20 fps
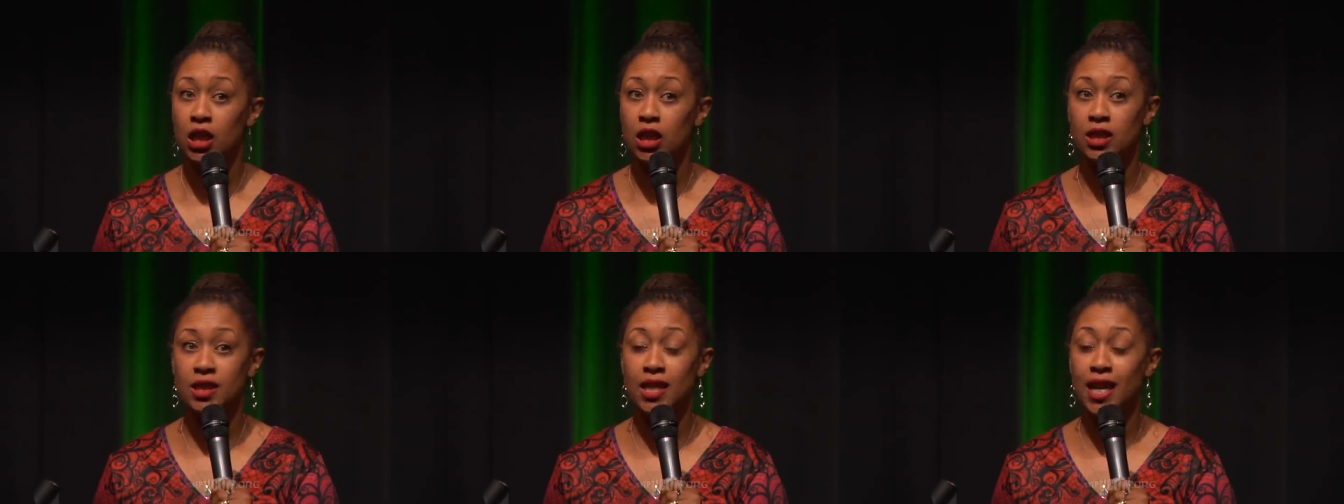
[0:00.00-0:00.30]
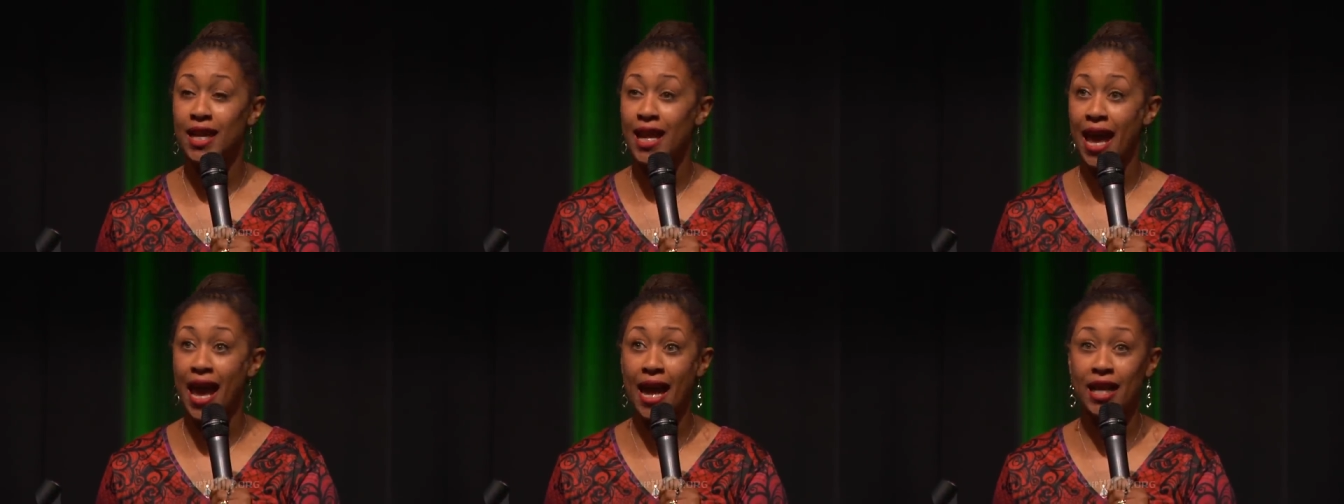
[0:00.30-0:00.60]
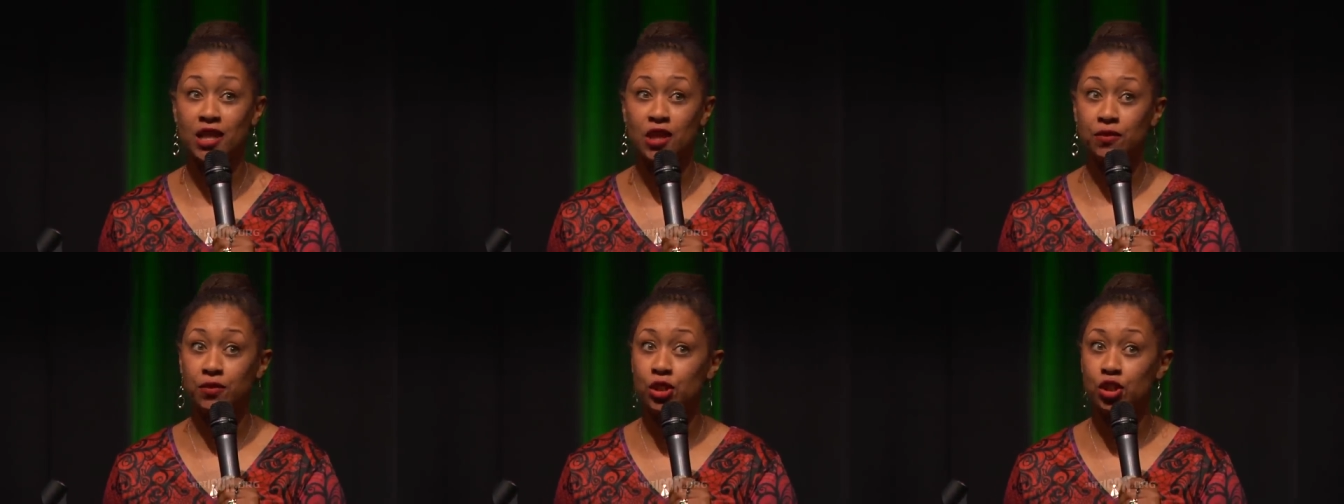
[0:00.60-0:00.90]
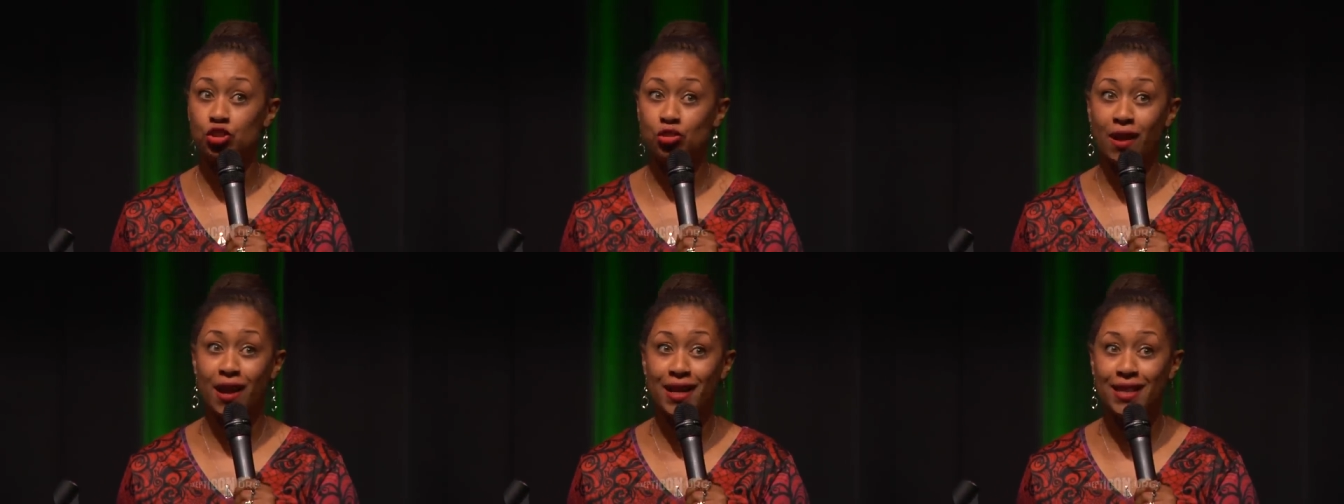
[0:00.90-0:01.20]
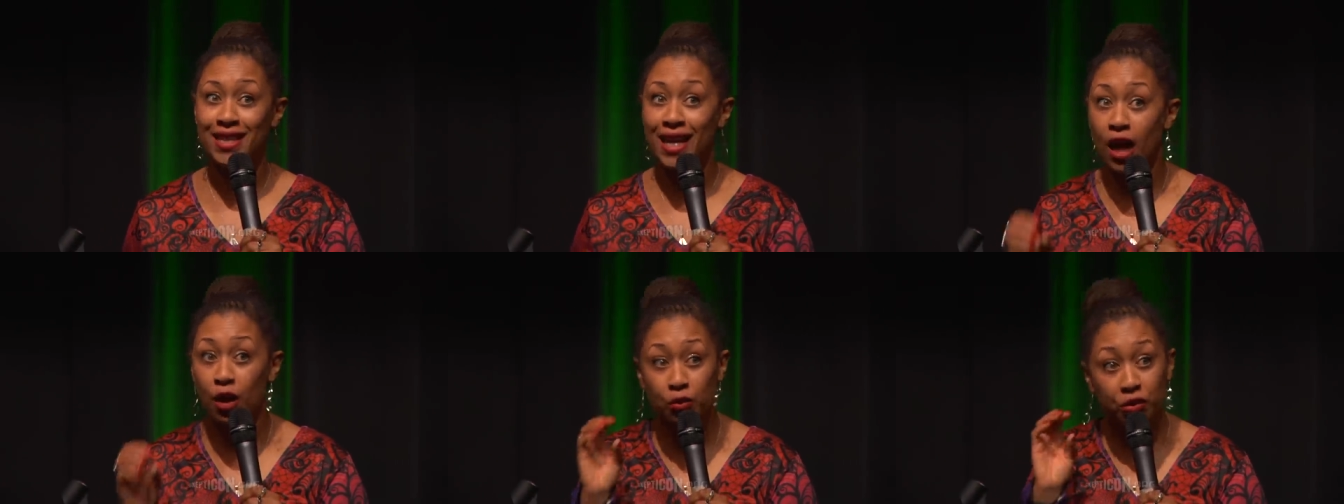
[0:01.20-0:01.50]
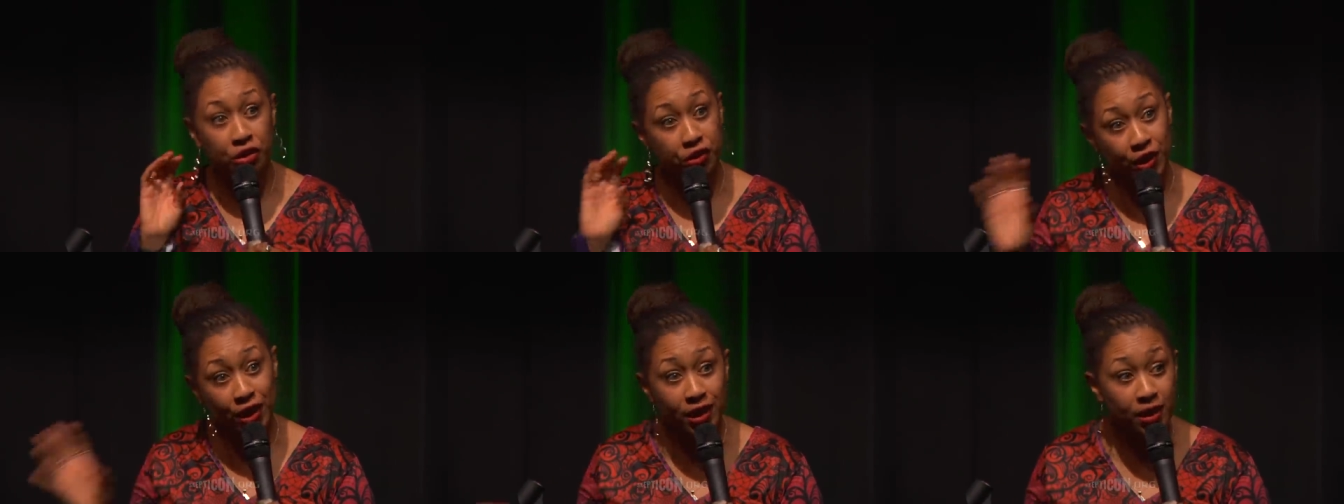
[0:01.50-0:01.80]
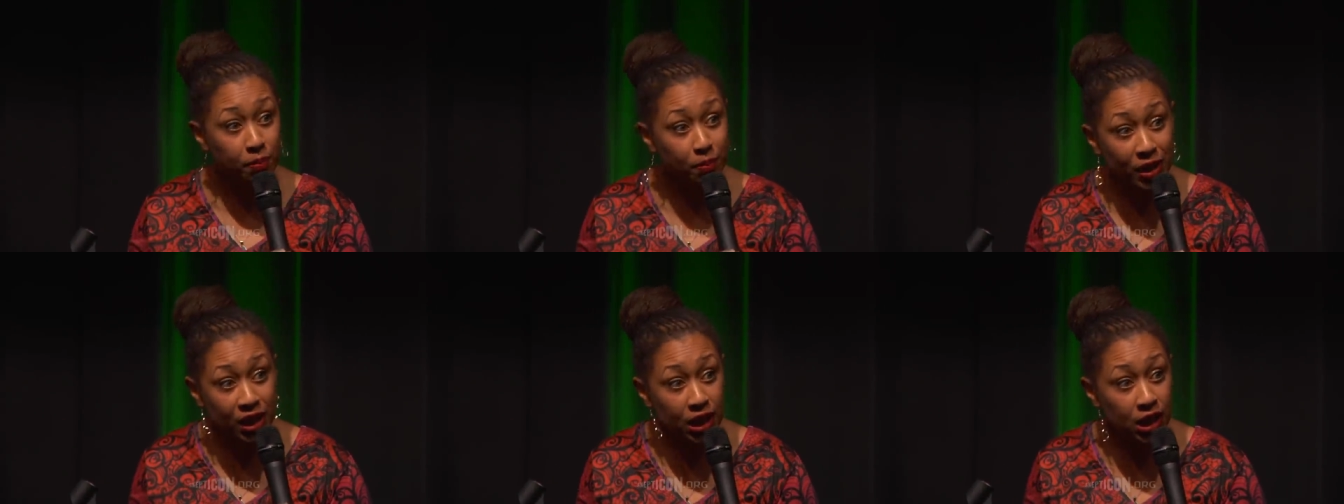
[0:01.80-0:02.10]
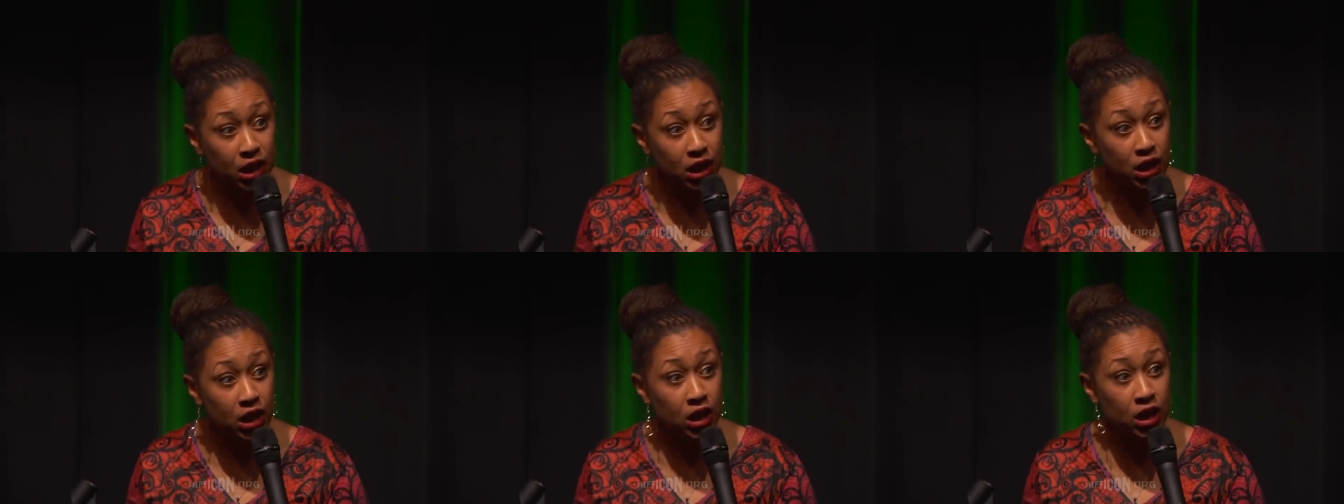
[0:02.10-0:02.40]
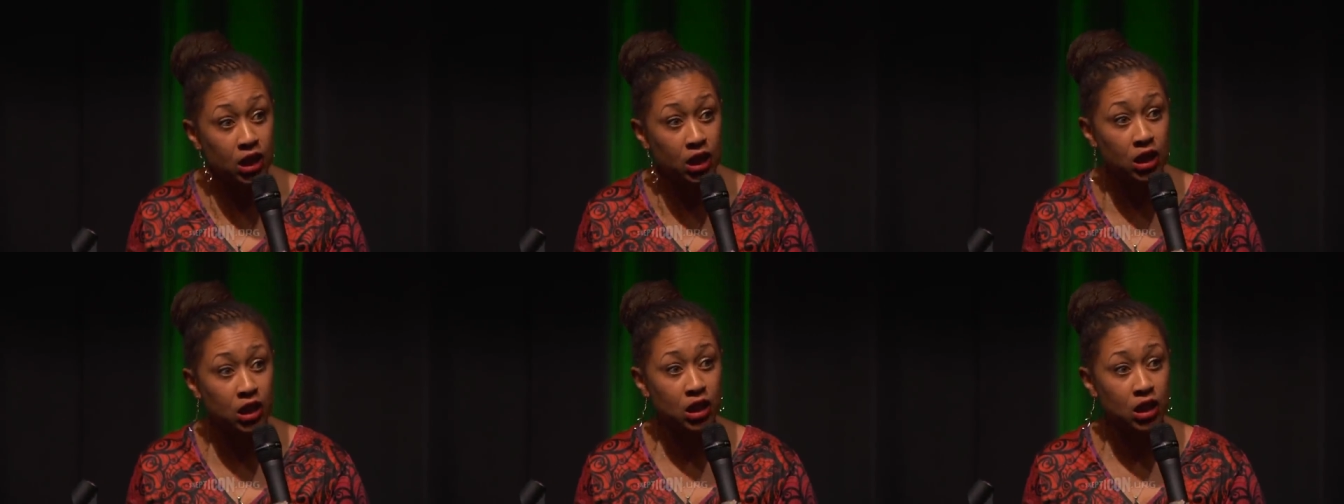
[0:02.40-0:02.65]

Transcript: is not actively trying to outthink me,